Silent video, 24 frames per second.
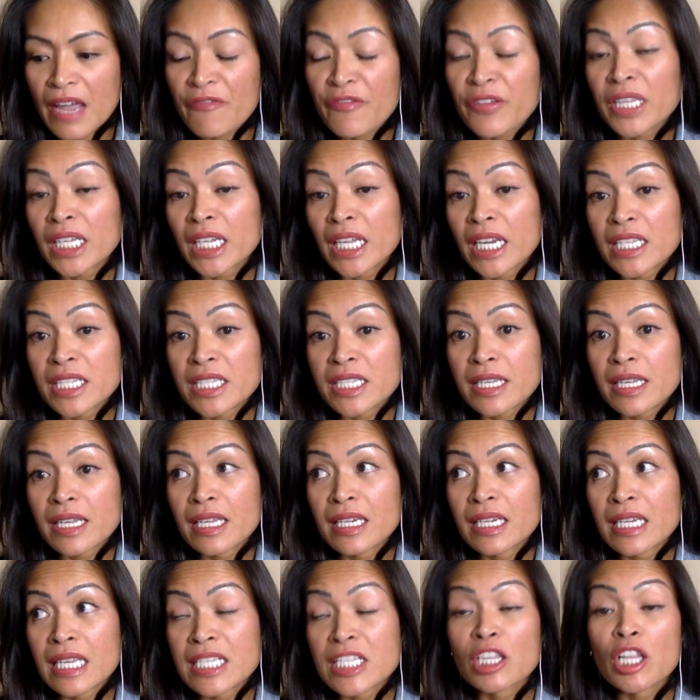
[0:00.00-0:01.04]
I feel like it
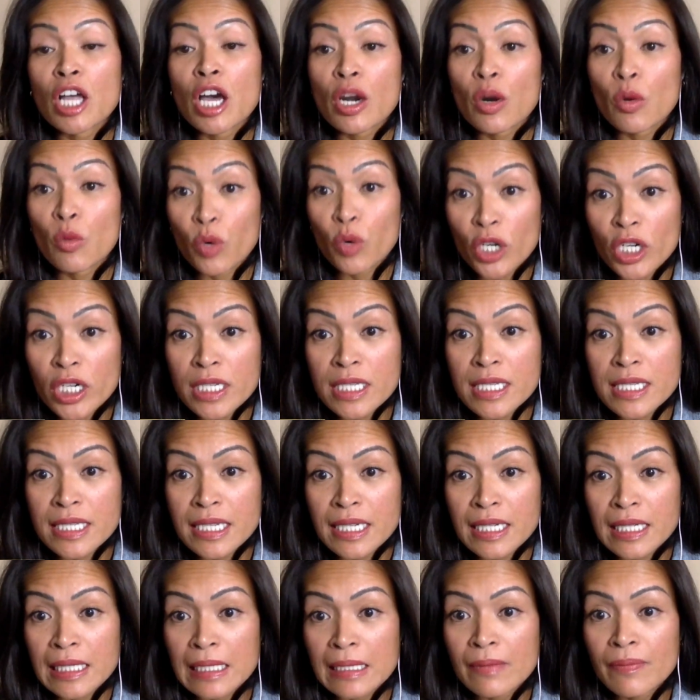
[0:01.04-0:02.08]
needs a lot of work
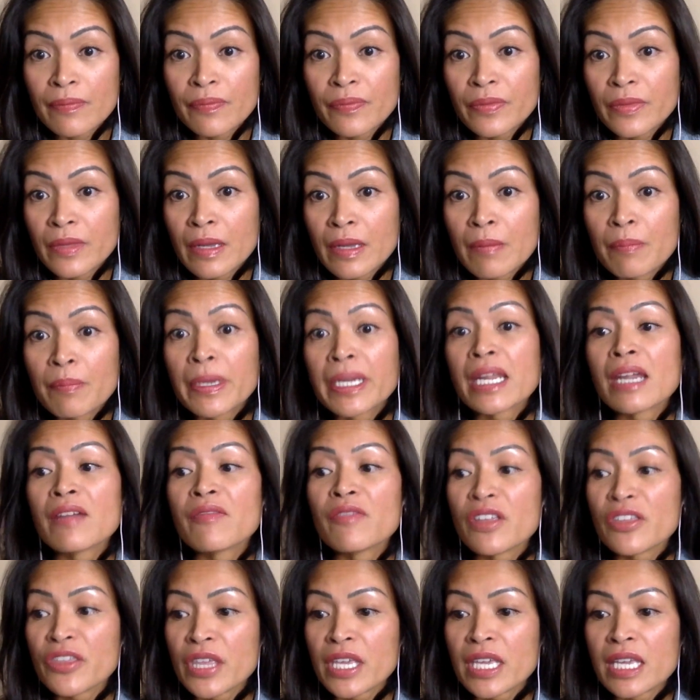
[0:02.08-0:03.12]
still, but
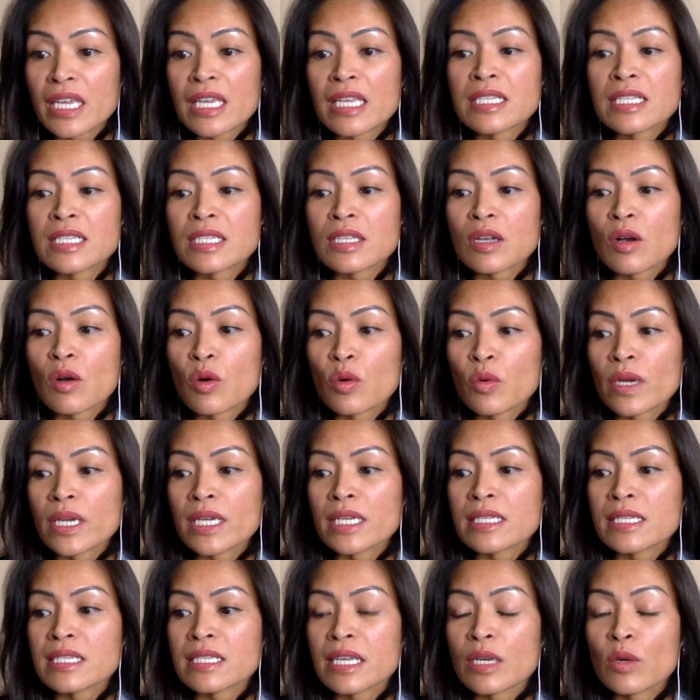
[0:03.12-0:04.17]
everything is
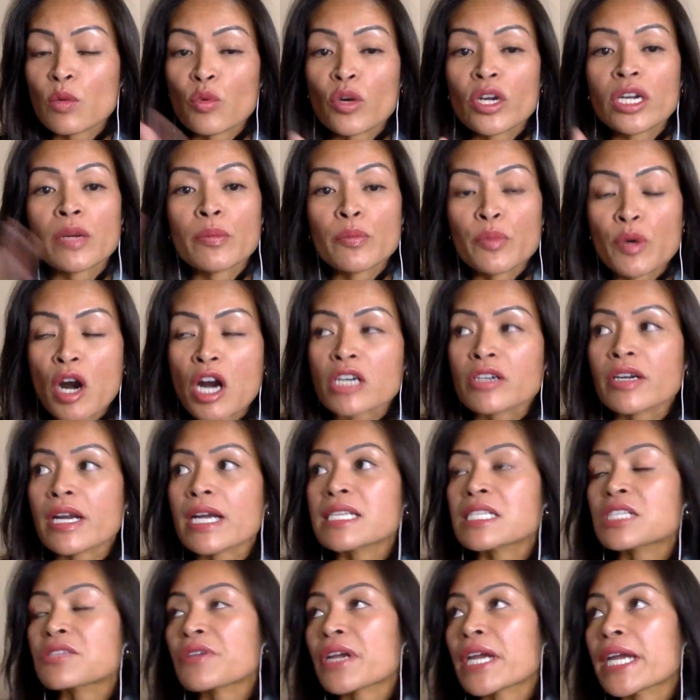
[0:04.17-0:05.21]
always in work in
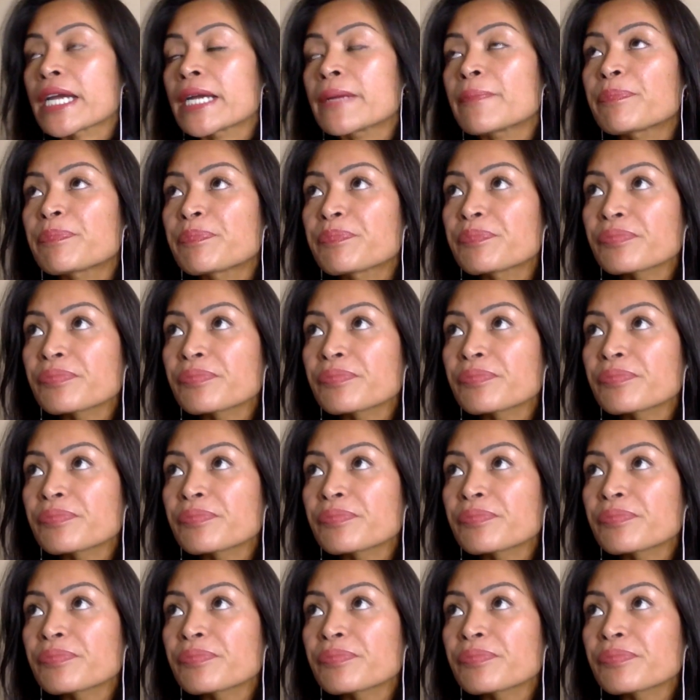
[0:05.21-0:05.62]
progress, right?